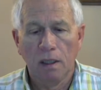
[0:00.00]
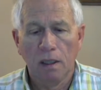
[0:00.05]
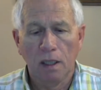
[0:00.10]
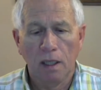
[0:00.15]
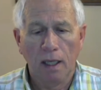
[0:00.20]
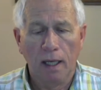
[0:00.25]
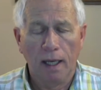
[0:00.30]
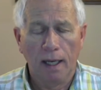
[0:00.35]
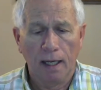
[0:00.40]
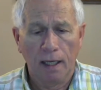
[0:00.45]

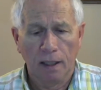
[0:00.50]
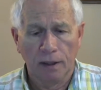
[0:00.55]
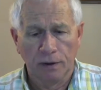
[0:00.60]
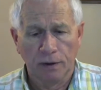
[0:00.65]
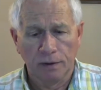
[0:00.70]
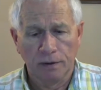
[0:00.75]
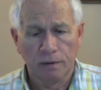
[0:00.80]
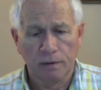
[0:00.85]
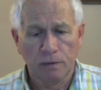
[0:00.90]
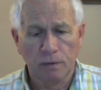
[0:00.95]

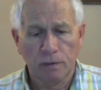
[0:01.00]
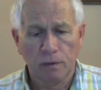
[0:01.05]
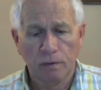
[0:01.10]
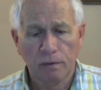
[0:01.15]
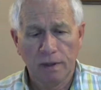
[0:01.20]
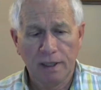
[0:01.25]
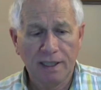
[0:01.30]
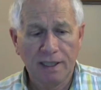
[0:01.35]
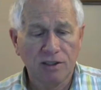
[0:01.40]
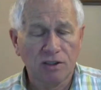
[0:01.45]
And
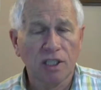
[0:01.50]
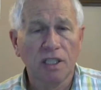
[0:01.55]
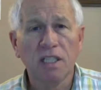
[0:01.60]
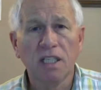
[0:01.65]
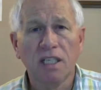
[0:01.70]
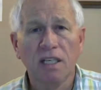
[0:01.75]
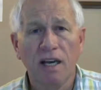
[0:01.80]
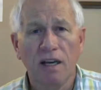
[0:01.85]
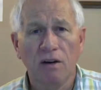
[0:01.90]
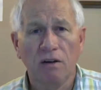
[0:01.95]
these
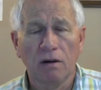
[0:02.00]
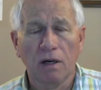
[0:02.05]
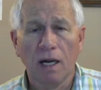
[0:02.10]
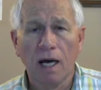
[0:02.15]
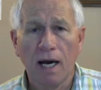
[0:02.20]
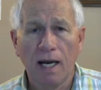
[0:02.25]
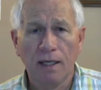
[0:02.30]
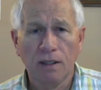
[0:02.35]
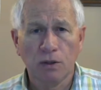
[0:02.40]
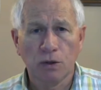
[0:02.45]
indicator
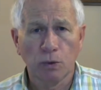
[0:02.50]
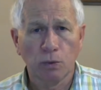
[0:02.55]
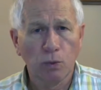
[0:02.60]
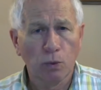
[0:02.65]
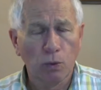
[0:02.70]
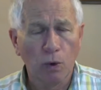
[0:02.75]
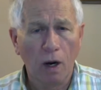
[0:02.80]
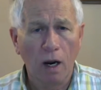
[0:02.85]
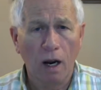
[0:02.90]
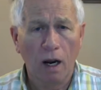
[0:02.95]
lines
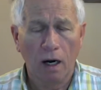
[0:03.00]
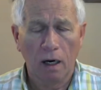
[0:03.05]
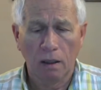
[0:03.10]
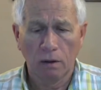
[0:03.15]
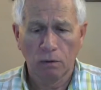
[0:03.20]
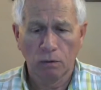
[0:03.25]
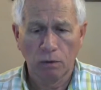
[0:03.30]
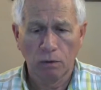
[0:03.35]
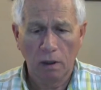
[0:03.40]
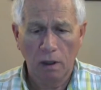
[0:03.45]

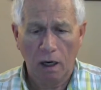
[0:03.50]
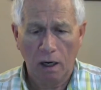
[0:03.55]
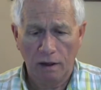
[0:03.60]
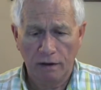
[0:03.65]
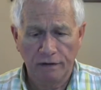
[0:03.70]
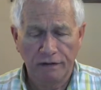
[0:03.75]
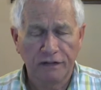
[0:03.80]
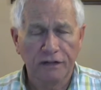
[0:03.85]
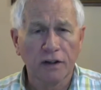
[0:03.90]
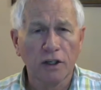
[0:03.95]
are
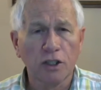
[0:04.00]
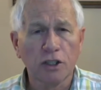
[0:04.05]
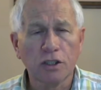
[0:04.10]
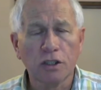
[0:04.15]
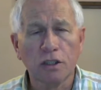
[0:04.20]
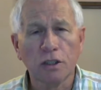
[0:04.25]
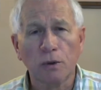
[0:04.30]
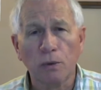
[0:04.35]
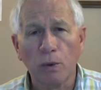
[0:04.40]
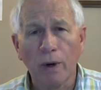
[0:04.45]
the
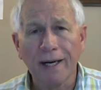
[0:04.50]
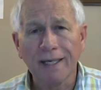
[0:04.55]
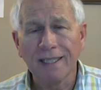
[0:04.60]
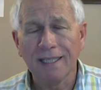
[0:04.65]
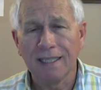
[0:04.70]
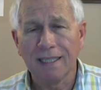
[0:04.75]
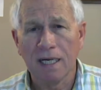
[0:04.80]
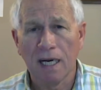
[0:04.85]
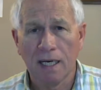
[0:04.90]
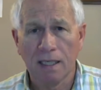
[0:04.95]
first to
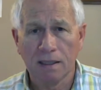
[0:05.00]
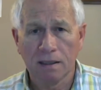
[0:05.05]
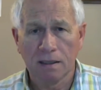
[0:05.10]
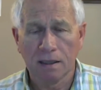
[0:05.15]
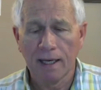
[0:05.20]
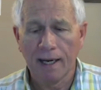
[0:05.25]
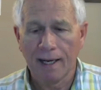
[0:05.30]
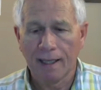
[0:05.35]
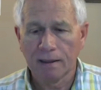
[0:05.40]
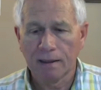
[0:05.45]
recognize
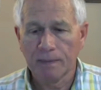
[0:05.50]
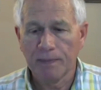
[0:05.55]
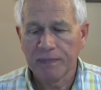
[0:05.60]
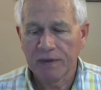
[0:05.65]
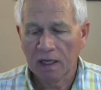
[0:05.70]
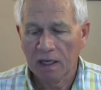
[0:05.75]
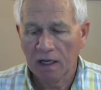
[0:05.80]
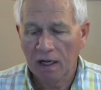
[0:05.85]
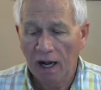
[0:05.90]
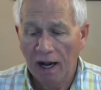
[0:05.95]
that.
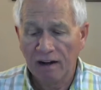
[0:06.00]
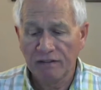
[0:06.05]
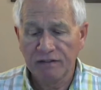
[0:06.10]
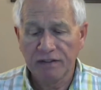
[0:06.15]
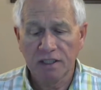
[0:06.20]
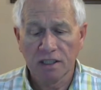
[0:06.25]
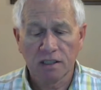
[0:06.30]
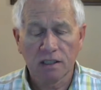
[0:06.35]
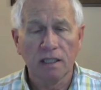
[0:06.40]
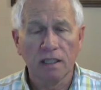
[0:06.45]

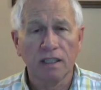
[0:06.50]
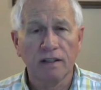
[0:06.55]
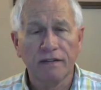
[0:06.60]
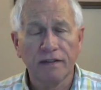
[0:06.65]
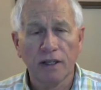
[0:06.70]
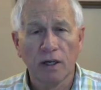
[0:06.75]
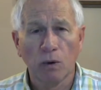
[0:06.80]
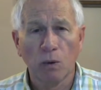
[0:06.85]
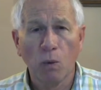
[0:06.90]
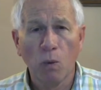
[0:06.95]
Obviously, if
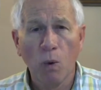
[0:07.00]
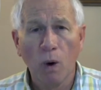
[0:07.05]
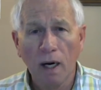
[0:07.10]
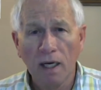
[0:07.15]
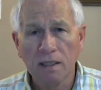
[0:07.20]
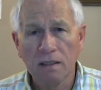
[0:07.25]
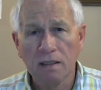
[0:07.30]
there was